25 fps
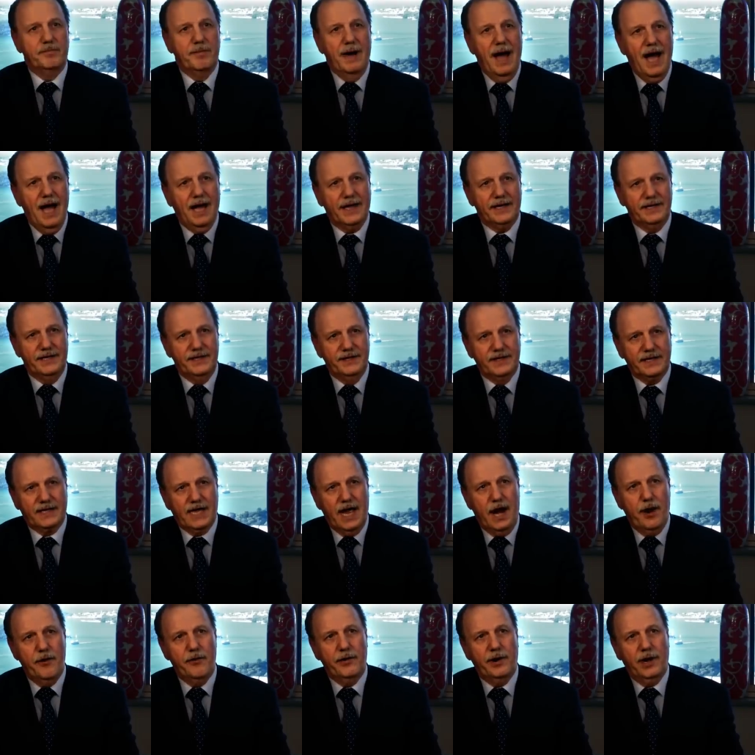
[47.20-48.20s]
market in the
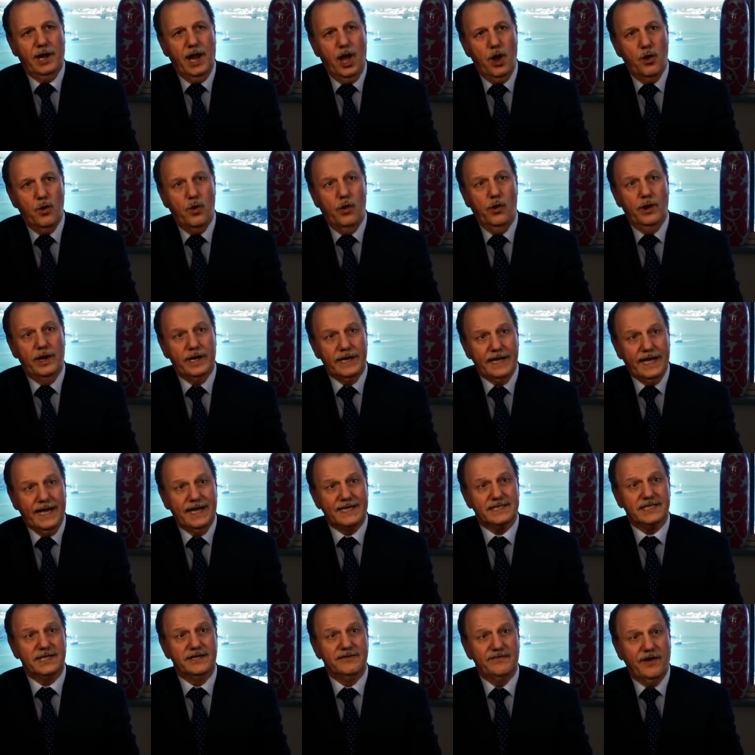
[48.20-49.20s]
current low oil and
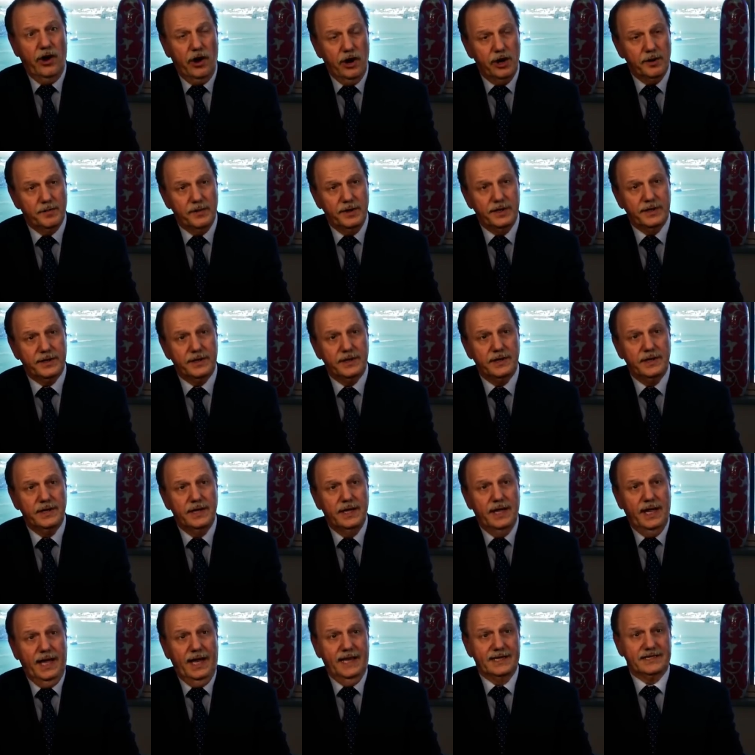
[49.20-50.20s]
gas environment
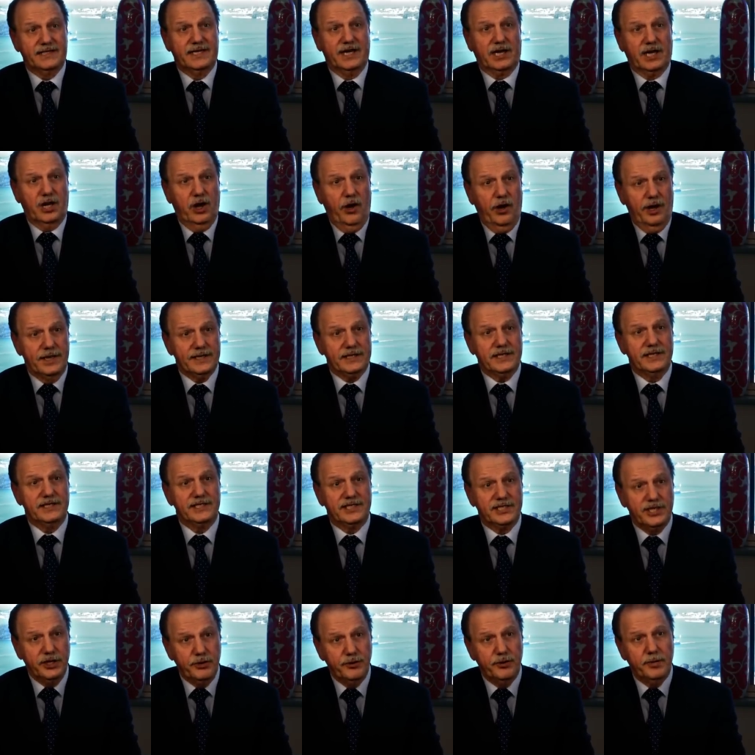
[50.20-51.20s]
has declined
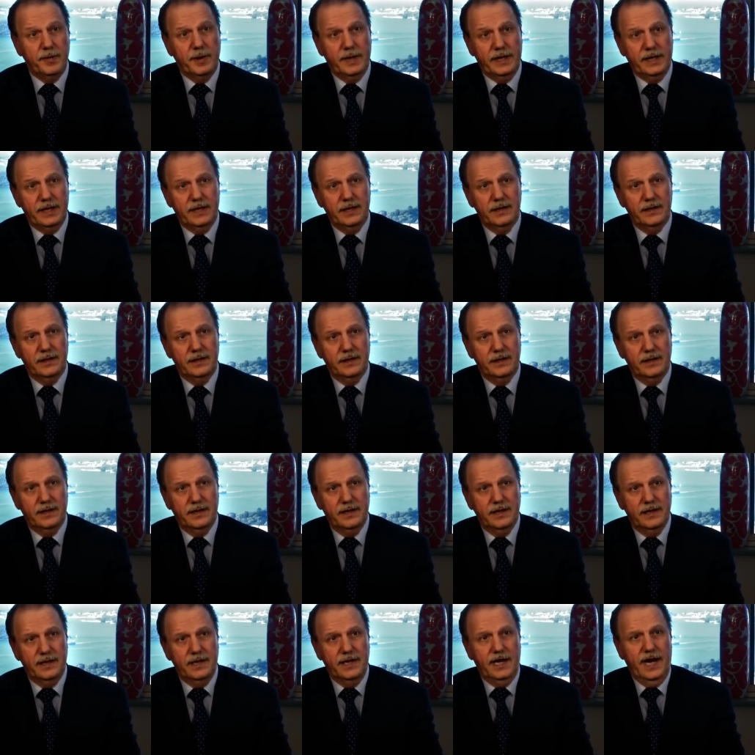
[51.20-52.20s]
considerably.
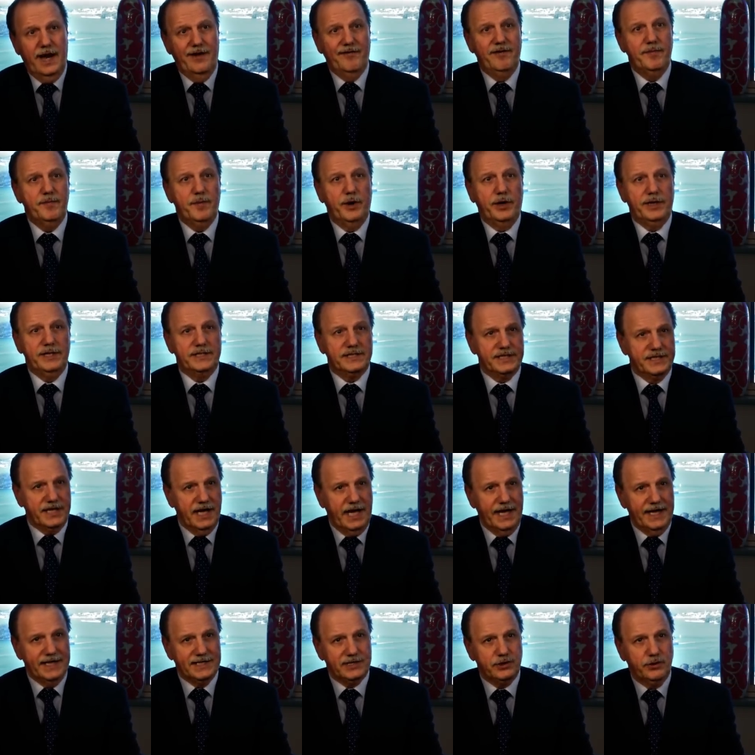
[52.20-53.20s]
Everybody
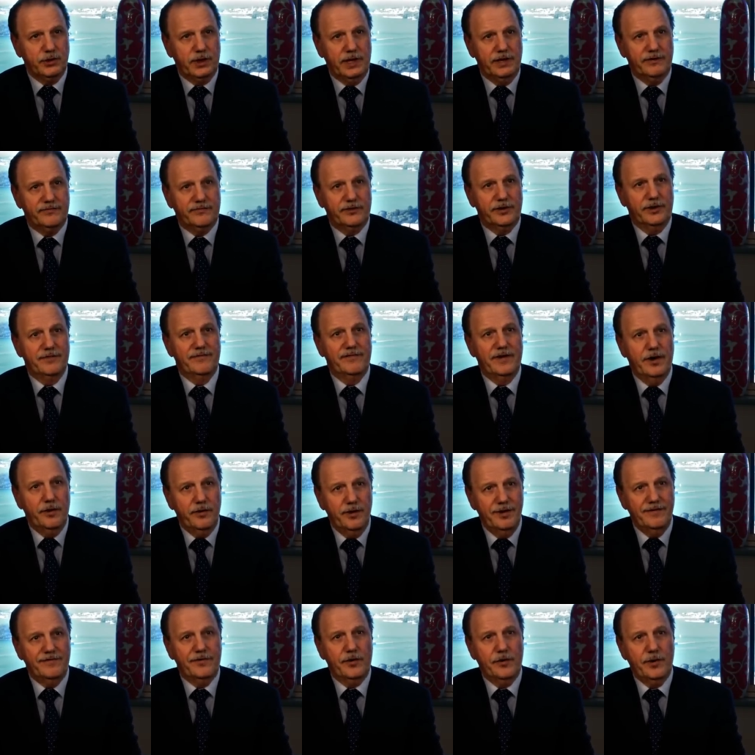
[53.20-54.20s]
today is looking for a
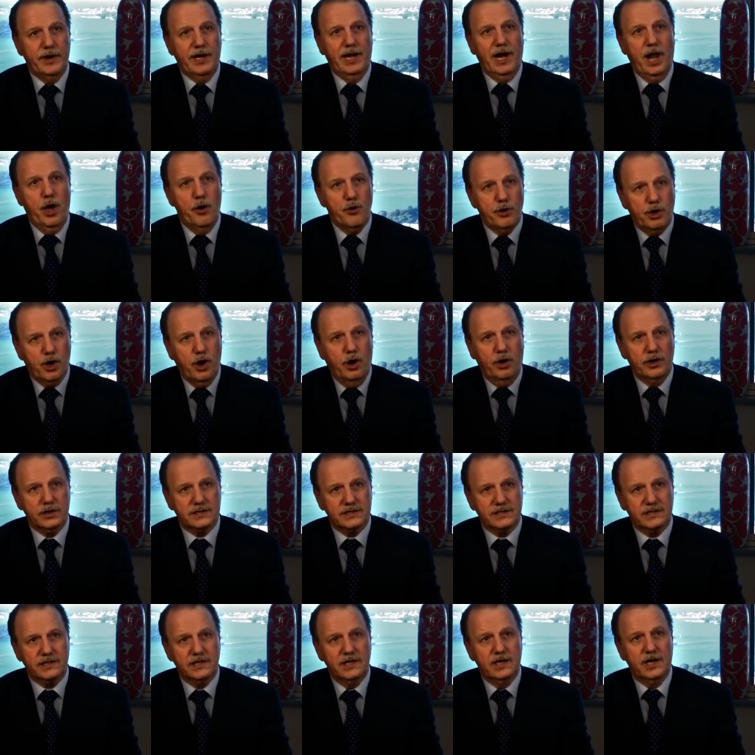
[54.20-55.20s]
very, very low
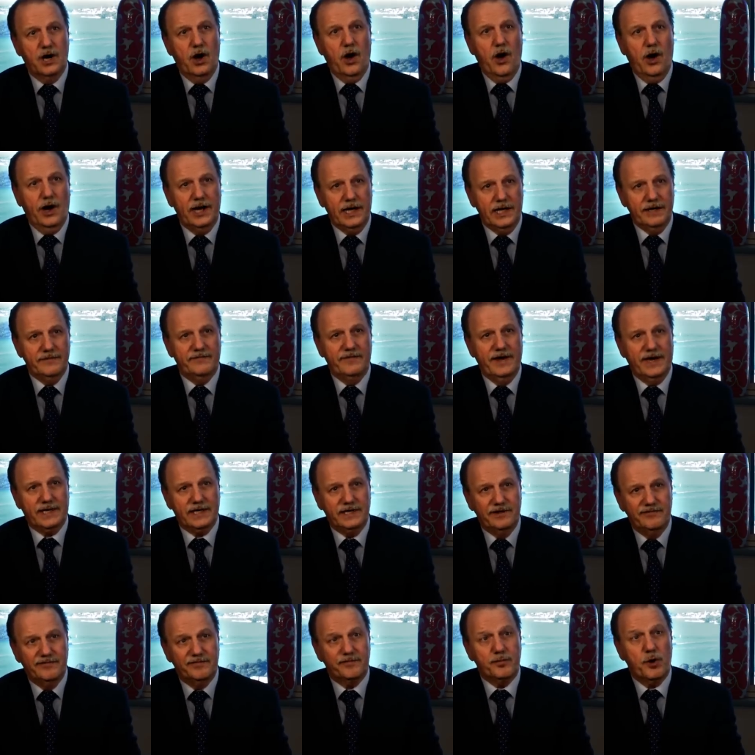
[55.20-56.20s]
cost, highly
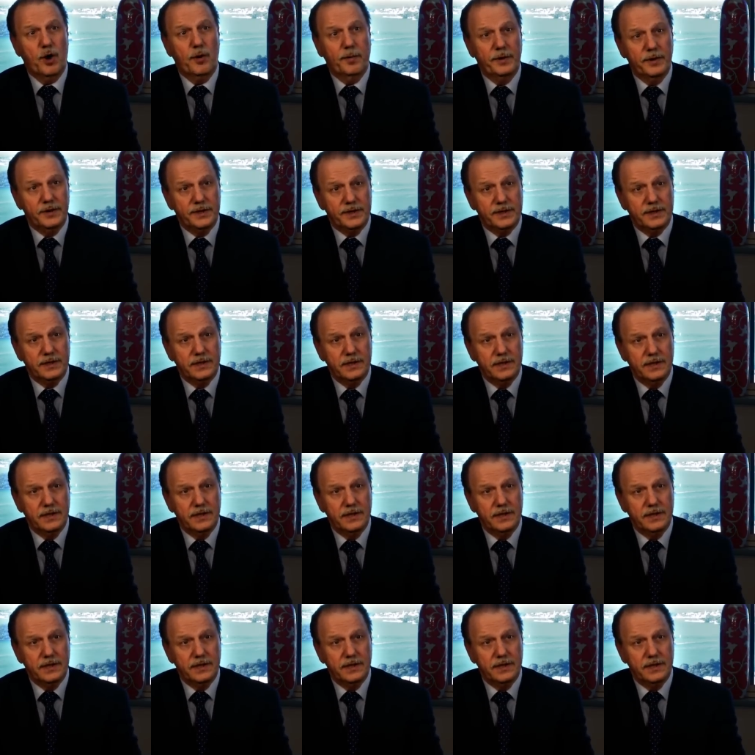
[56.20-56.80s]
effective proppant.